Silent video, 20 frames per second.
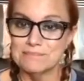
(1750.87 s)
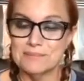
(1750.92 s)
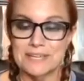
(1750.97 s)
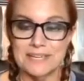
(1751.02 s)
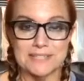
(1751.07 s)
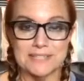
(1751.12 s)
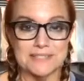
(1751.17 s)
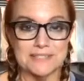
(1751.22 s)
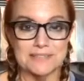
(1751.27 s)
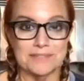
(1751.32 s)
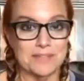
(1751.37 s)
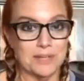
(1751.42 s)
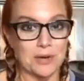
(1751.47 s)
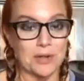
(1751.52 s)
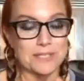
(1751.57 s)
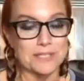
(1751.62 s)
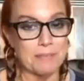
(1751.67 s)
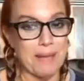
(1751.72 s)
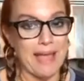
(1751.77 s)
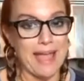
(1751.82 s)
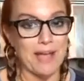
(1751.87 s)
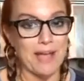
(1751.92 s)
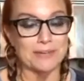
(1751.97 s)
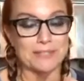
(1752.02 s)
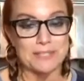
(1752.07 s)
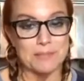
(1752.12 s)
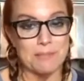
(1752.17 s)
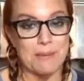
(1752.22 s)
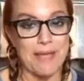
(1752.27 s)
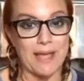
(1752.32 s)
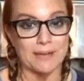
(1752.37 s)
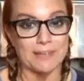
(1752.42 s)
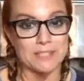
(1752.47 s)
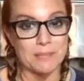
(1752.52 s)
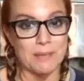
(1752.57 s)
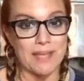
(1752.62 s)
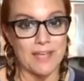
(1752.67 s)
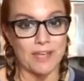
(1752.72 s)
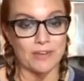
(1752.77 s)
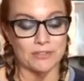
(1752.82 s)
but it's, you know, because a pound is a
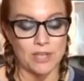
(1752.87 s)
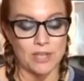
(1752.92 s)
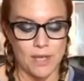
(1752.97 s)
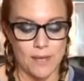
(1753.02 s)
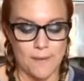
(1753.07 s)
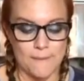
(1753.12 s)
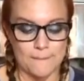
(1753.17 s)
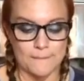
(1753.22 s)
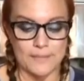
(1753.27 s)
pound is a pound,